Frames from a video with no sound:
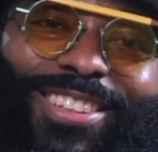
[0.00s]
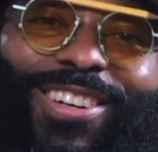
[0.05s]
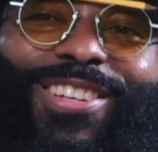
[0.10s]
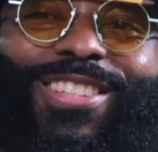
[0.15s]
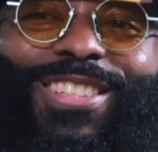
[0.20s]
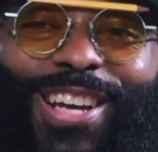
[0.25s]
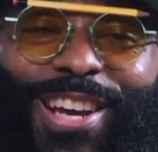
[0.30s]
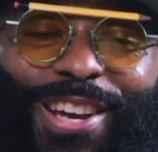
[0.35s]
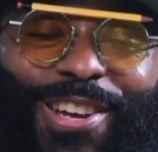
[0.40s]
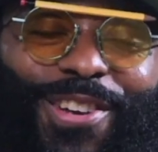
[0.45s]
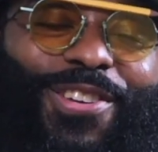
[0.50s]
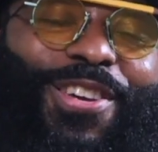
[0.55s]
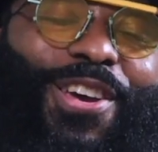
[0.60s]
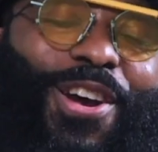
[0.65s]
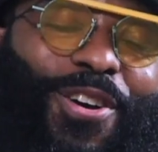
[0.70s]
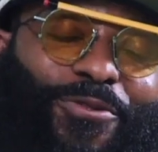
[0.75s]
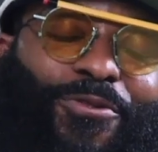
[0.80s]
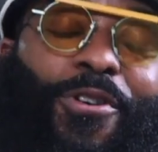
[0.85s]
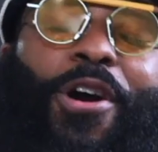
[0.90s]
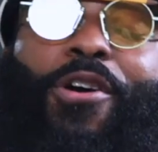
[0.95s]
So it's like,
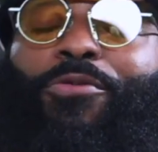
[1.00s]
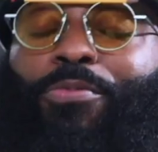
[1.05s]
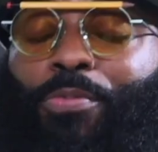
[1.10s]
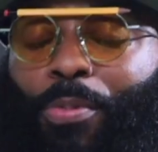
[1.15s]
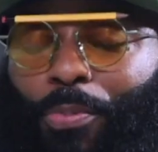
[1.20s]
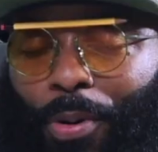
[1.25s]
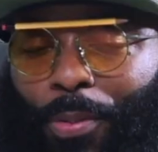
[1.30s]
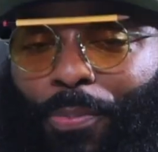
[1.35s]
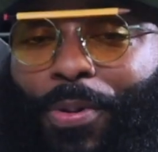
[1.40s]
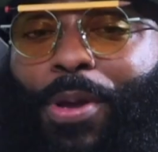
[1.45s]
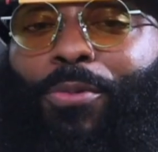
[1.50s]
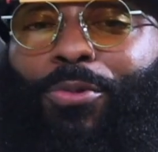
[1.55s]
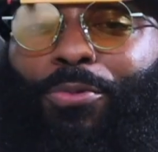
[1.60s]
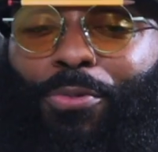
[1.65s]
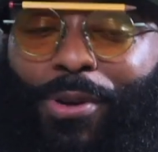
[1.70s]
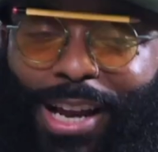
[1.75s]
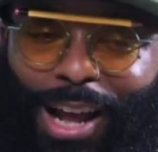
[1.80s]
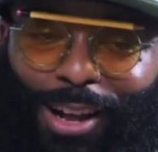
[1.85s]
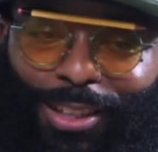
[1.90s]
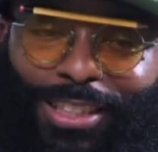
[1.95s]
yeah, but people
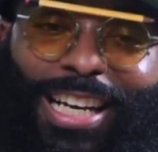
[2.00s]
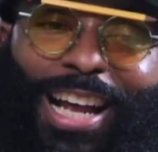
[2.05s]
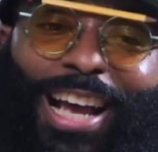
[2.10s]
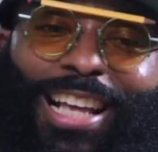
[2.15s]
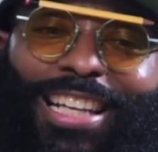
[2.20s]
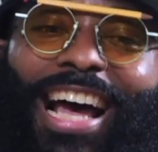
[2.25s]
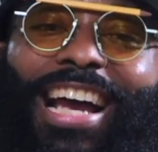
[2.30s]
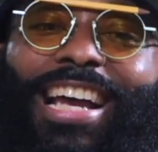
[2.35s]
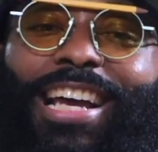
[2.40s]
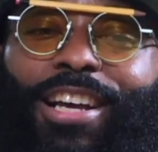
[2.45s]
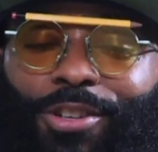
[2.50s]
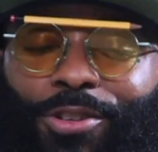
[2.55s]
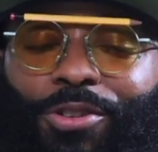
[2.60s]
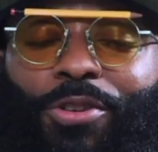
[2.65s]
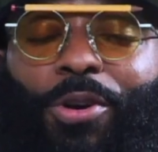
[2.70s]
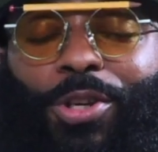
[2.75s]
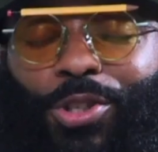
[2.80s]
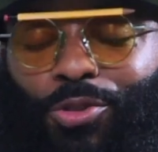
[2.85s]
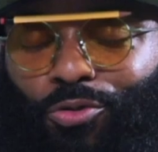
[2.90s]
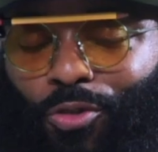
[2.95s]
pronounce it at like, you
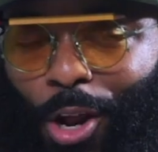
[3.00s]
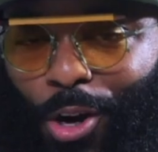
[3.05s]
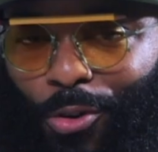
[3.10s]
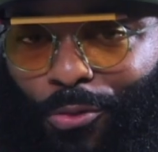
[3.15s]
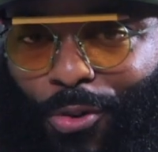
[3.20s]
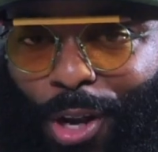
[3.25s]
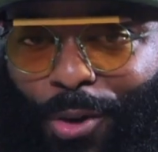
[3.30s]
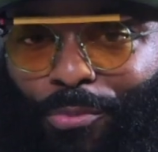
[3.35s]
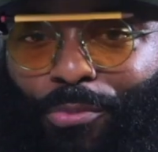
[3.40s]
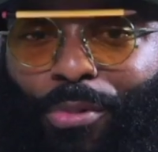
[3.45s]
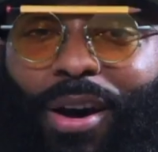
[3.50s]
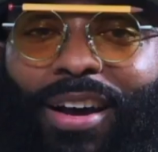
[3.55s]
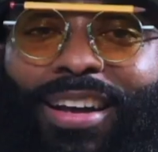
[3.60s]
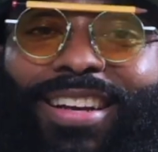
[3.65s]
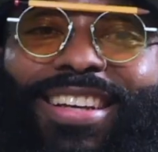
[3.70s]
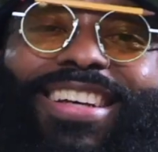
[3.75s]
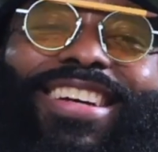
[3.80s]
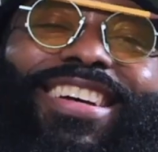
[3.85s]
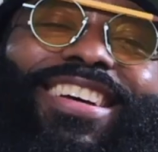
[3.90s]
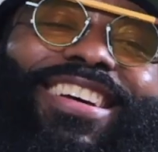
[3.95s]
know, it's rhetoric,
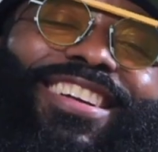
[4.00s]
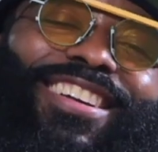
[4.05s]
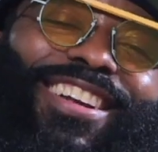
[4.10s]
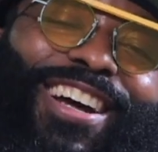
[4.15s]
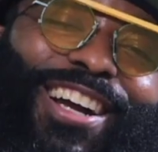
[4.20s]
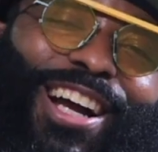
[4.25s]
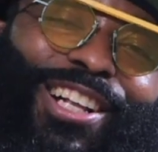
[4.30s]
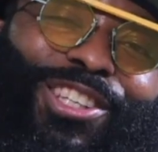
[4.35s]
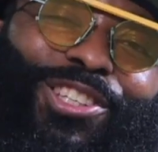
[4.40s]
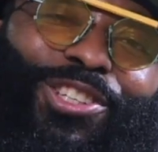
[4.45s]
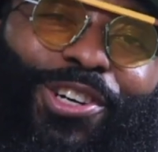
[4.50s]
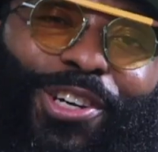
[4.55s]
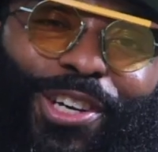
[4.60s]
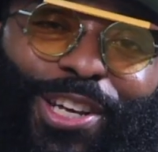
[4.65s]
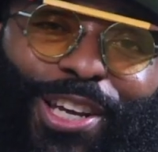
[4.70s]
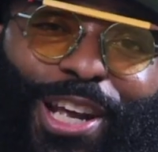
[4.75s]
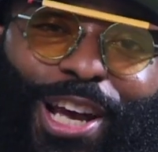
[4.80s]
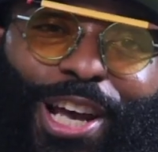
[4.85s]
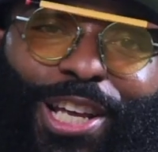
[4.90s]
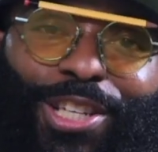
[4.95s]
but like I took
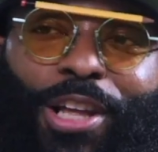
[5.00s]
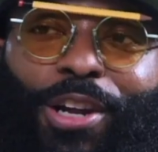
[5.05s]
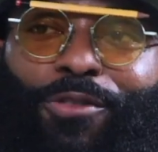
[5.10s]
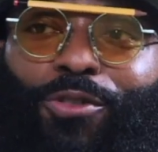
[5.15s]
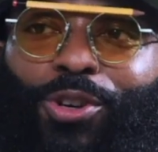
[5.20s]
it as like